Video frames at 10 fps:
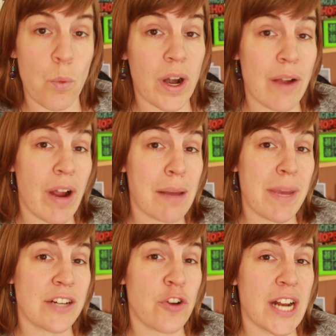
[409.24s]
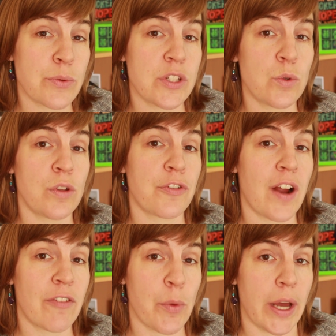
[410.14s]
Would I recommend graduate school
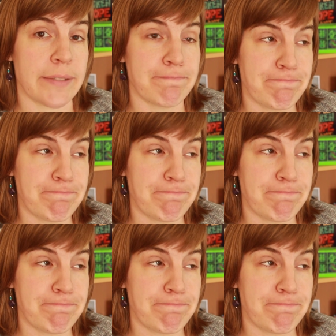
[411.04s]
for everyone?